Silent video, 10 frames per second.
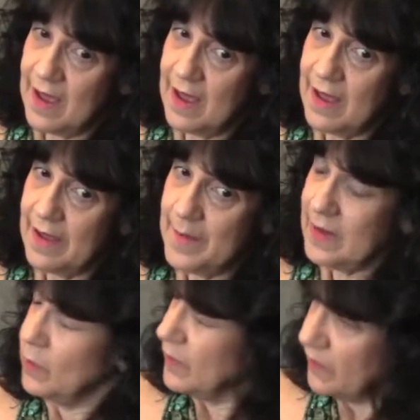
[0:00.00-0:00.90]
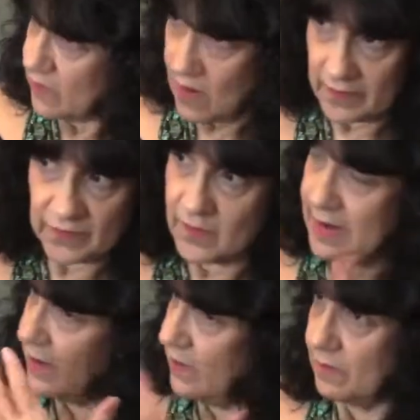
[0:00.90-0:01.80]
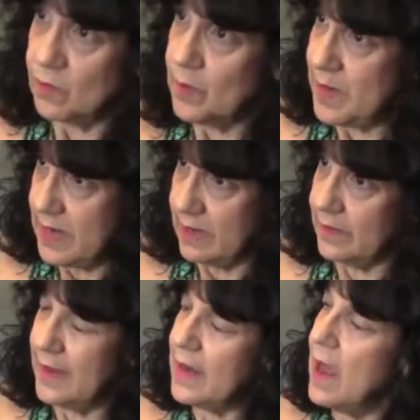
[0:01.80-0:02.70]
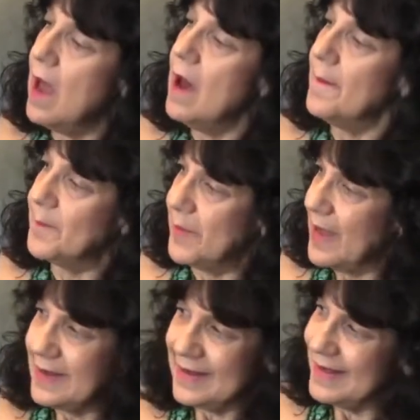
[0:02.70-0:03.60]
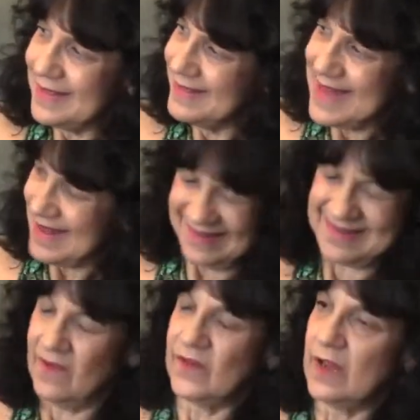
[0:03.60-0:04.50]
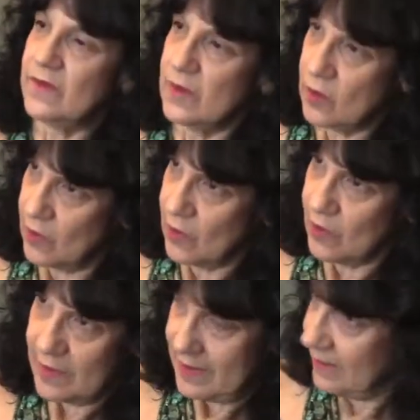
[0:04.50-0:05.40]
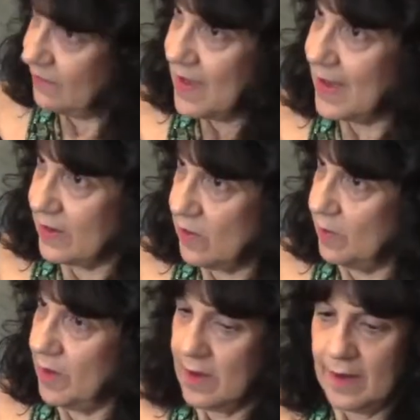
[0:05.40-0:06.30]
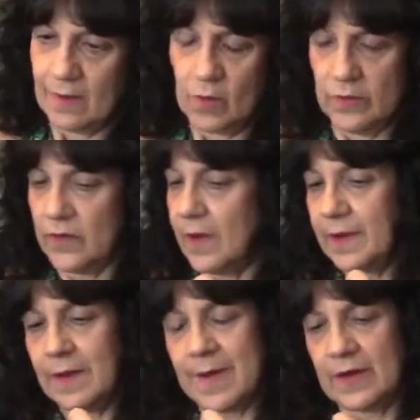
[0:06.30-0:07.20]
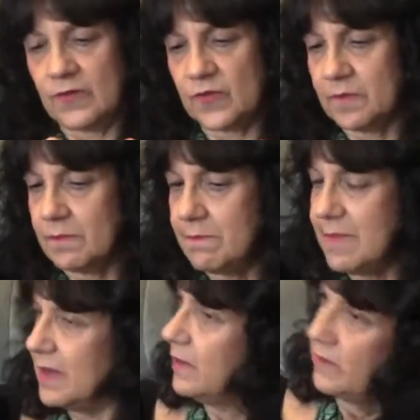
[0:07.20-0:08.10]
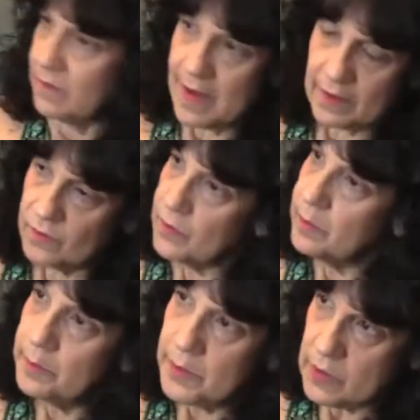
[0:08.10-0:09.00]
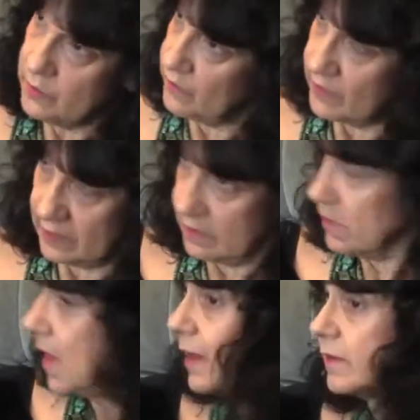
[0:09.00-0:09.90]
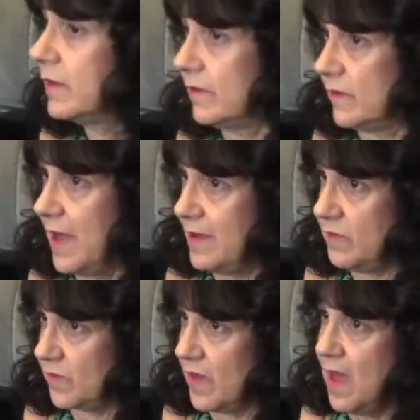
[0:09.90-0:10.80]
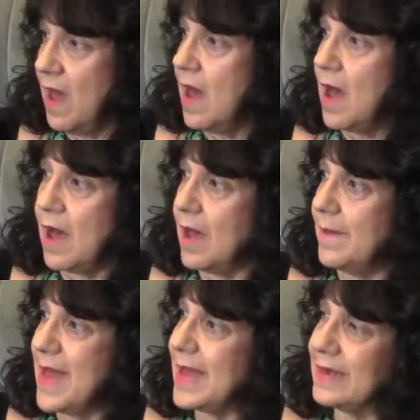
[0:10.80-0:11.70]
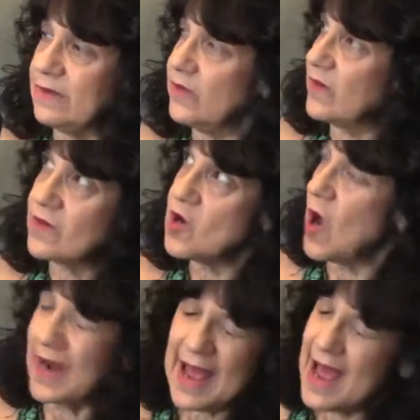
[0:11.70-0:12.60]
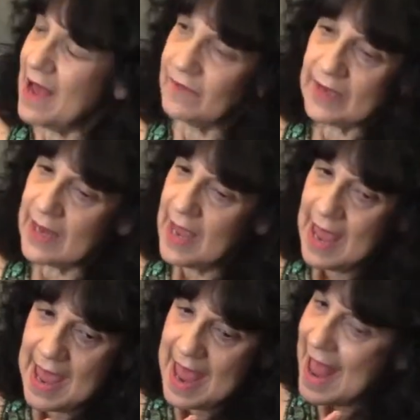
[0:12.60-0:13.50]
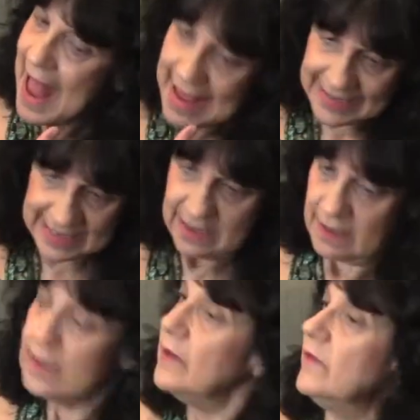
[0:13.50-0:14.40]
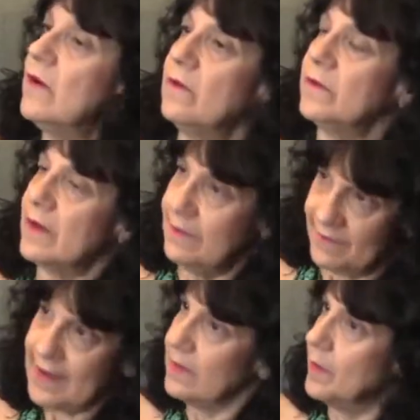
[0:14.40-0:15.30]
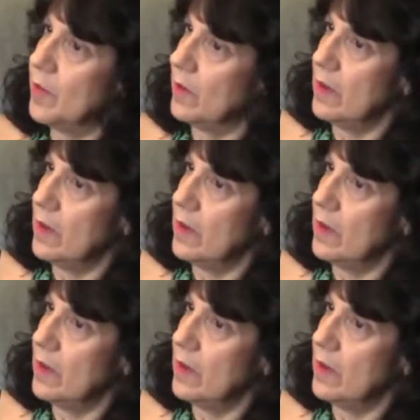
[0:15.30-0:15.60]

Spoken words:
And was incarcerated repeatedly. But that stuff doesn't occur in a vacuum. We're talking about a tremendous amount of abuse and neglect in his life, and just not having any adult available,